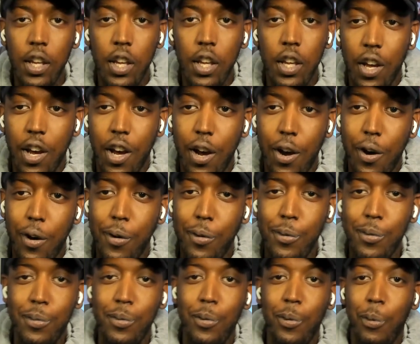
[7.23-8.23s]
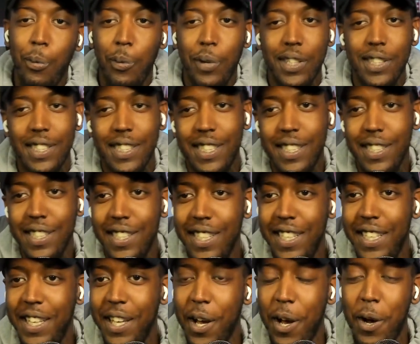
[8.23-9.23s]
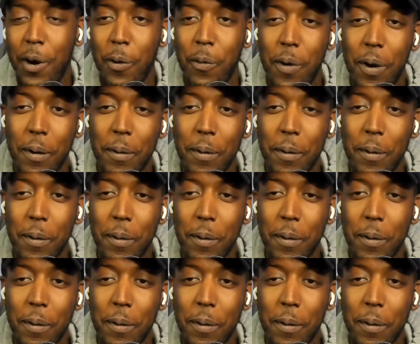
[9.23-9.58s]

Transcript: Yo, what's good, y'all?